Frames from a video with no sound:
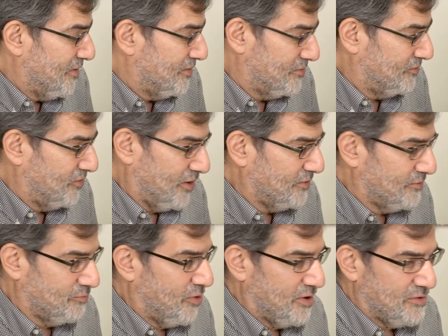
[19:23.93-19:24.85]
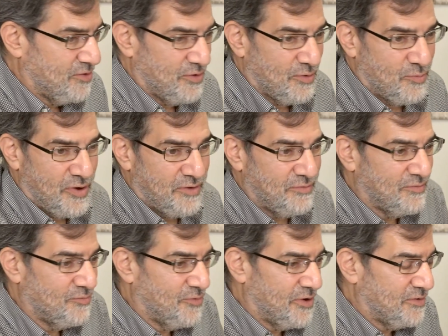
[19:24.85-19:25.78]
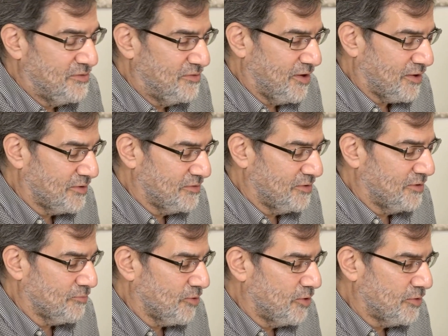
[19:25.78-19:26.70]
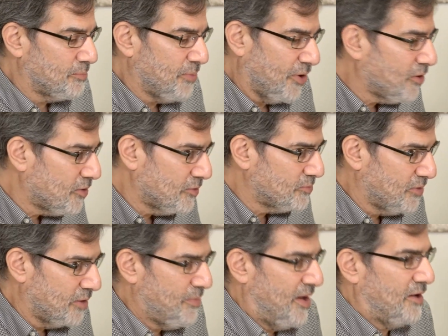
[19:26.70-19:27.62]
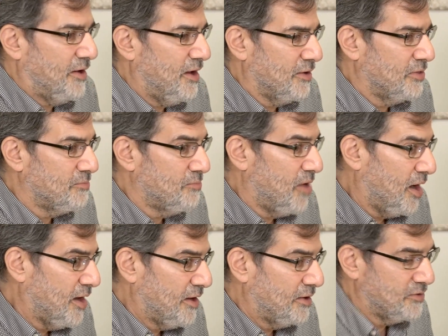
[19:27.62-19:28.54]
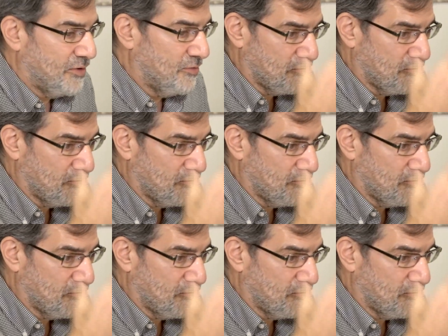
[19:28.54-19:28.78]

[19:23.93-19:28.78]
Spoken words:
It's just what, when Dickinson wrote a poem about how the mind